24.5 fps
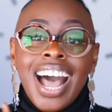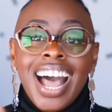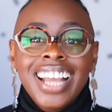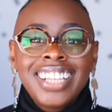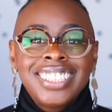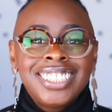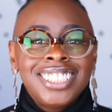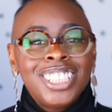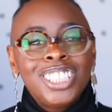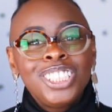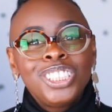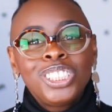I
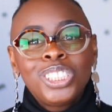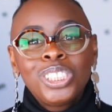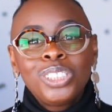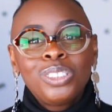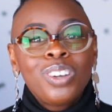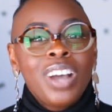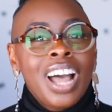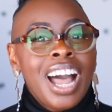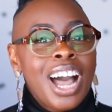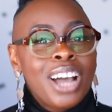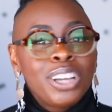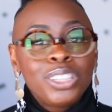teach
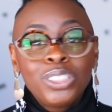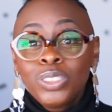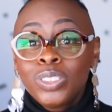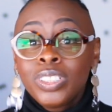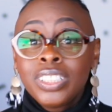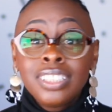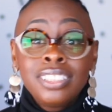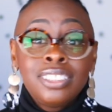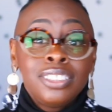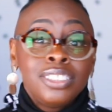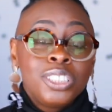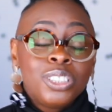you how you
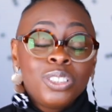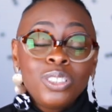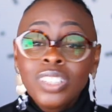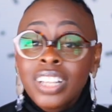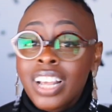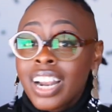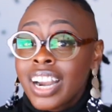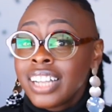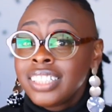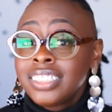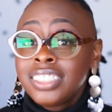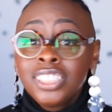can do
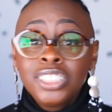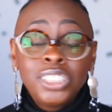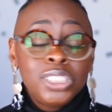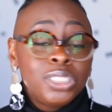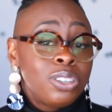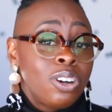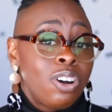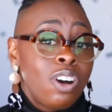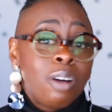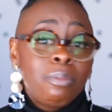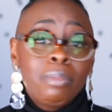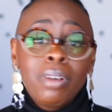that. I teach
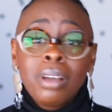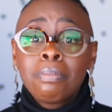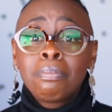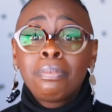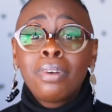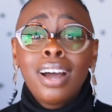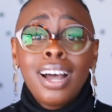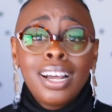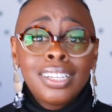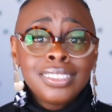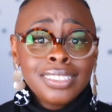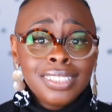you all my
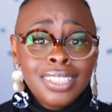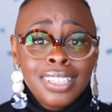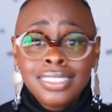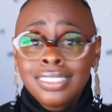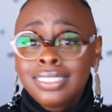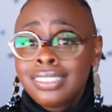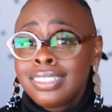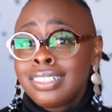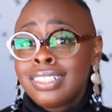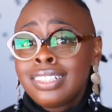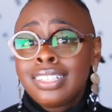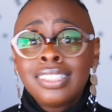
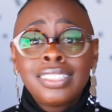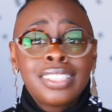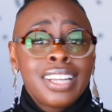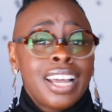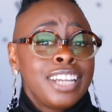processes.